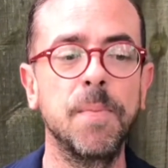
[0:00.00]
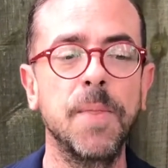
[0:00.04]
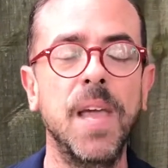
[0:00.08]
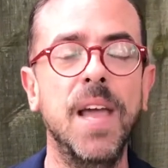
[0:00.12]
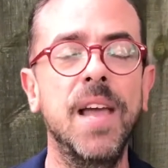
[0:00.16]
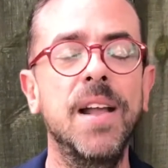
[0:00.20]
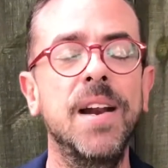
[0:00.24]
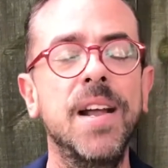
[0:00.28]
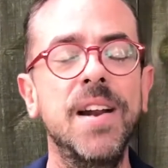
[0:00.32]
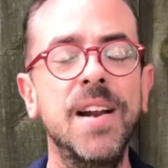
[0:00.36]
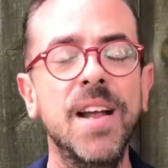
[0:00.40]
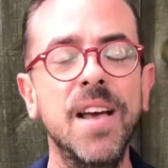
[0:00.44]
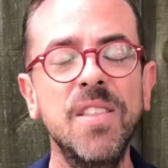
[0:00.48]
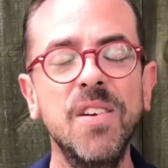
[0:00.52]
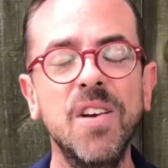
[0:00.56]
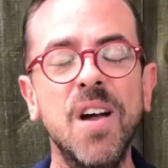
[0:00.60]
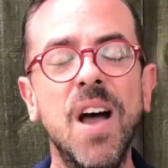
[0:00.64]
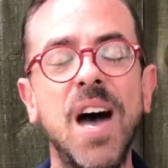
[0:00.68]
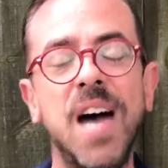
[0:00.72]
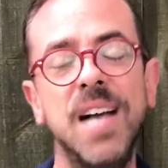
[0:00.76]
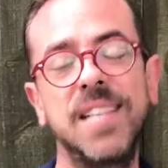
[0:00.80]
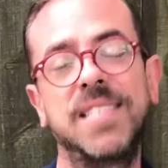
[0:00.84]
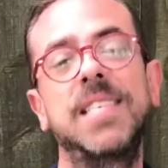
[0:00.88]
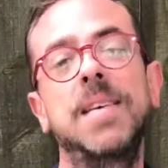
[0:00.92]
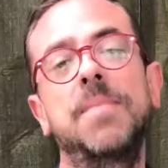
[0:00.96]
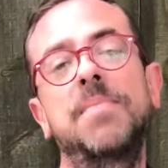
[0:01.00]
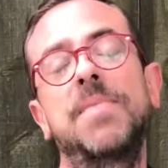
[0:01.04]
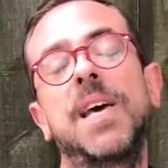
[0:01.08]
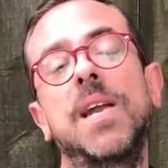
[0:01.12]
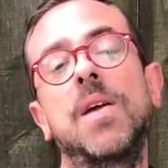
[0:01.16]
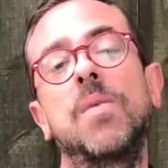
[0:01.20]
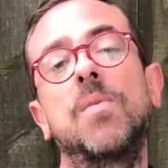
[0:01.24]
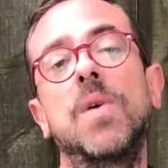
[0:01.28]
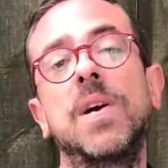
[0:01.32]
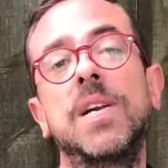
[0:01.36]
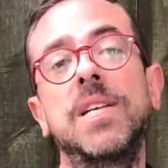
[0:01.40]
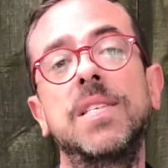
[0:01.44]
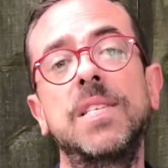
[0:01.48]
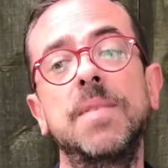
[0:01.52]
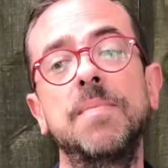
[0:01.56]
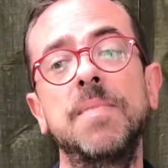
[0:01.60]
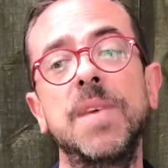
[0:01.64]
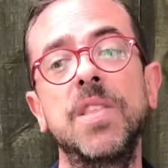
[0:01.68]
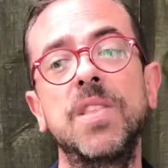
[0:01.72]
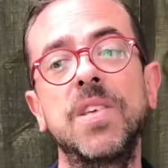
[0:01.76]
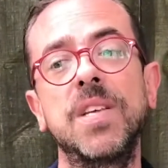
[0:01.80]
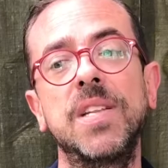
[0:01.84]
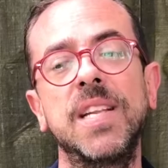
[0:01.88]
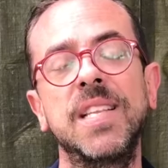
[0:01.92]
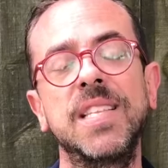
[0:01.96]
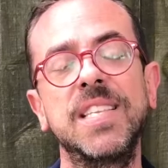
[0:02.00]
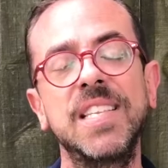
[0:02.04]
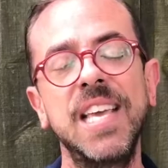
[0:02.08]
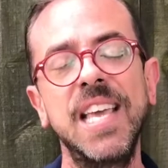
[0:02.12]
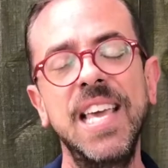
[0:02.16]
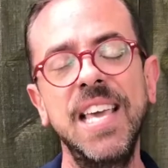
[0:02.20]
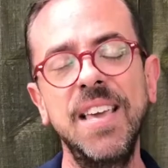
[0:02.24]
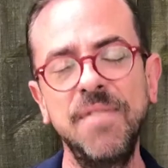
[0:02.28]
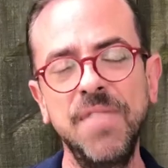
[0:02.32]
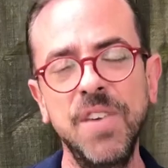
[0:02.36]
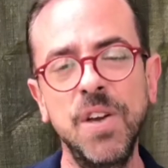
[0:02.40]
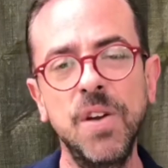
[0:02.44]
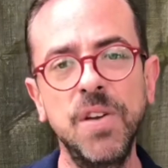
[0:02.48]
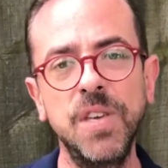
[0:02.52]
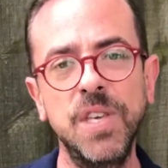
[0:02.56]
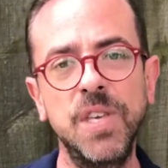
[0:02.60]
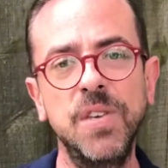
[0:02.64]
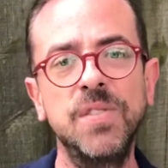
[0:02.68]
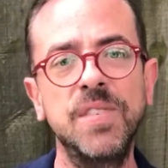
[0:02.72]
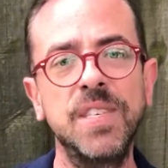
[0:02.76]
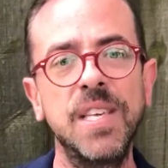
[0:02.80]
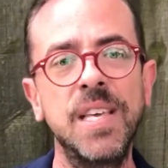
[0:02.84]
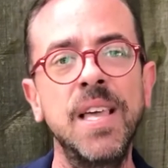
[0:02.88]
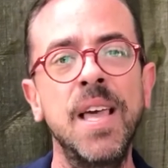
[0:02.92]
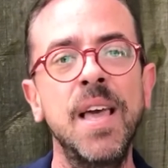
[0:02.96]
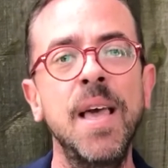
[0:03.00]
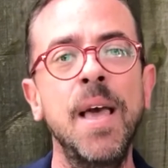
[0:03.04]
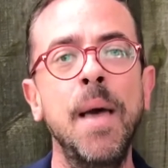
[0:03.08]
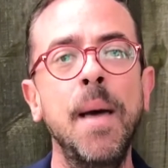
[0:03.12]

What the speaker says: And another hot tip that I wanted to mention is if you're using